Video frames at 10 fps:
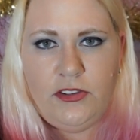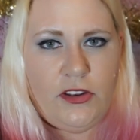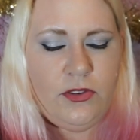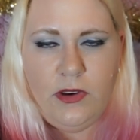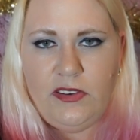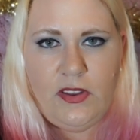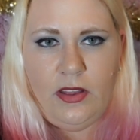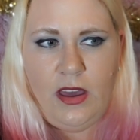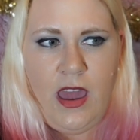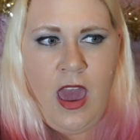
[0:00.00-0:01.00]
just
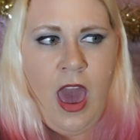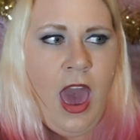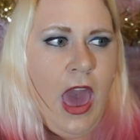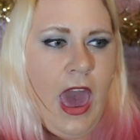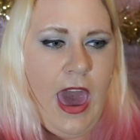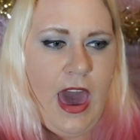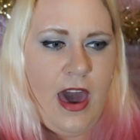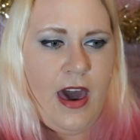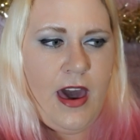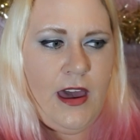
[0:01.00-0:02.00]
recently
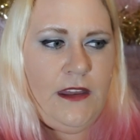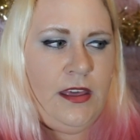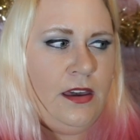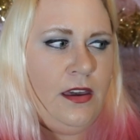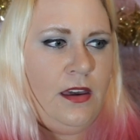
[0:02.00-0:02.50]
had